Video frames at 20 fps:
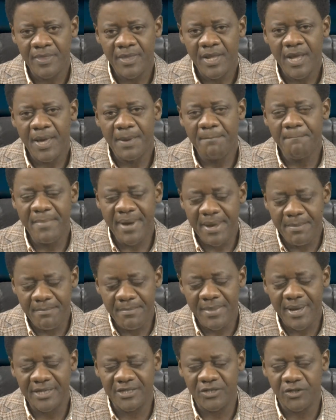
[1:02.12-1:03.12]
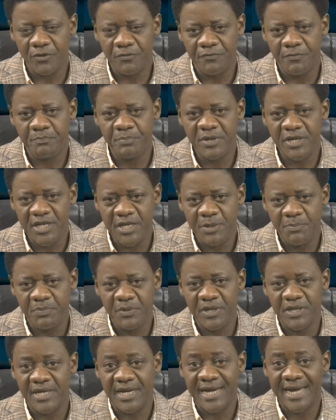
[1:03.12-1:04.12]
members of PDP
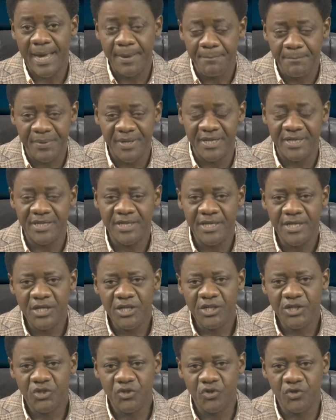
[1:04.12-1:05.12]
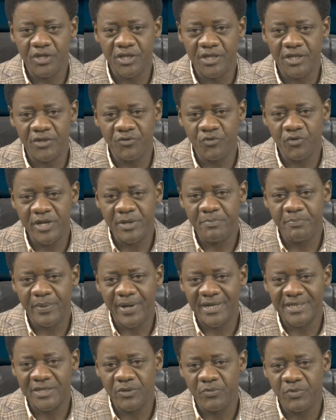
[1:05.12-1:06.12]
decamping to the ruling
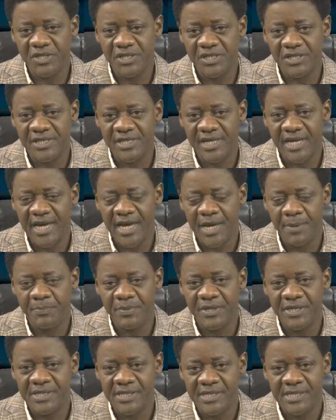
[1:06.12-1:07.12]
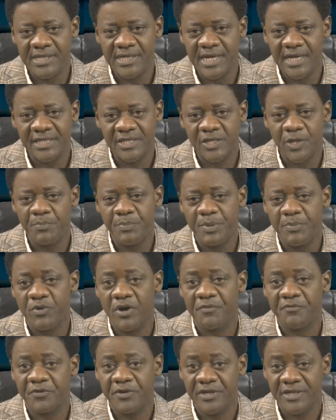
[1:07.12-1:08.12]
party, which is the APC, and some people
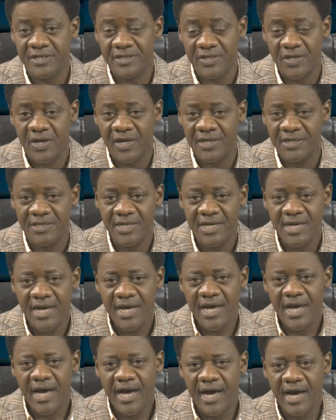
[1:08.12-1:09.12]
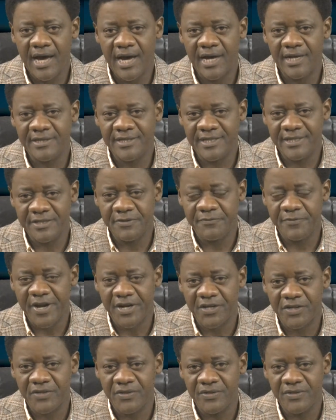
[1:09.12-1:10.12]
have criticized these
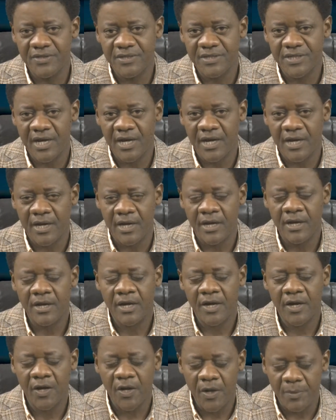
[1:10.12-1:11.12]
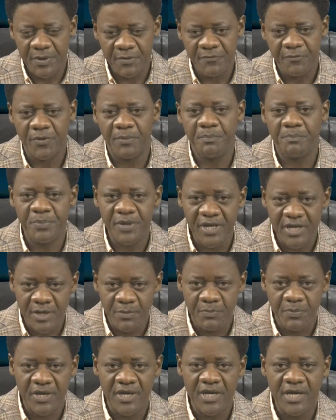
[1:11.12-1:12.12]
defections coming from
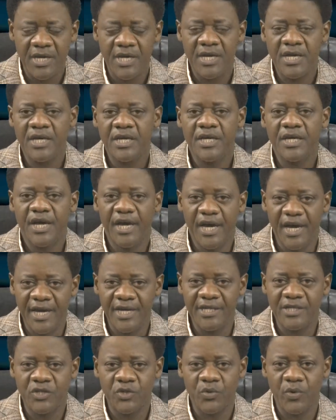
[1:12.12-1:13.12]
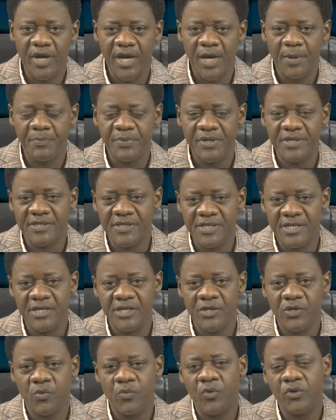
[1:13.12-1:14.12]
PDP into APC.
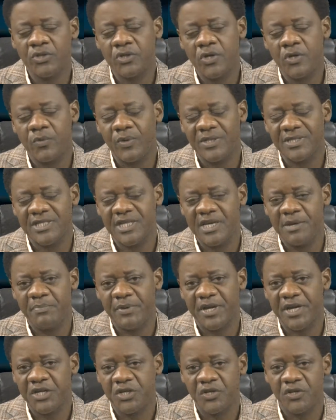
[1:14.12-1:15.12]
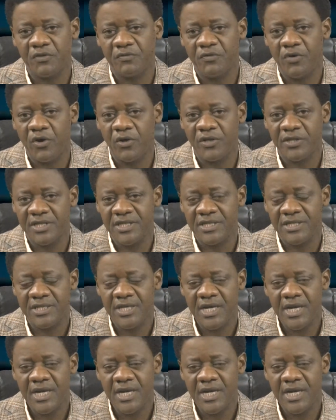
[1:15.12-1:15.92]
So, what's the implication of all these